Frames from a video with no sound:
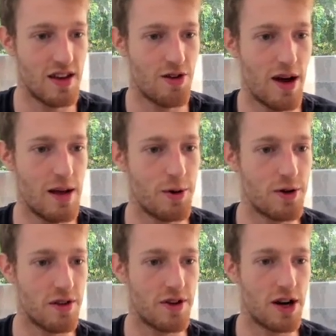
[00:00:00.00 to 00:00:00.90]
right?
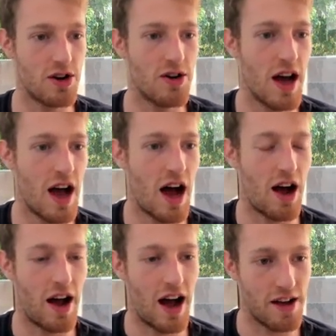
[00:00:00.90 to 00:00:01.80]
Because if
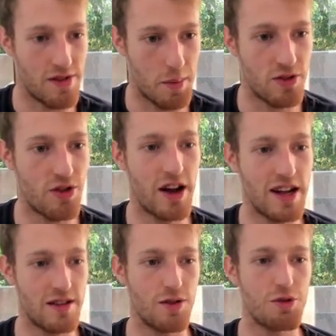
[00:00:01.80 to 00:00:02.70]
I'm starting
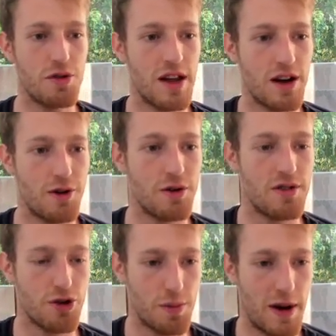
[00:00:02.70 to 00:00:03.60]
at 0, then I'll go
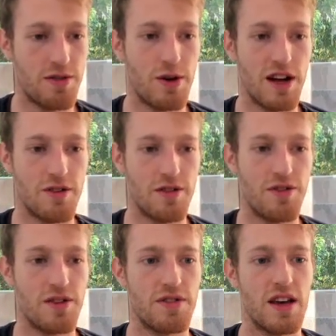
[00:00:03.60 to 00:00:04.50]
0 plus
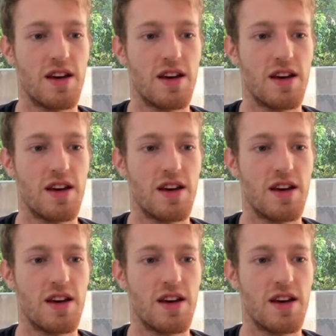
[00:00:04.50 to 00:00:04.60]
150.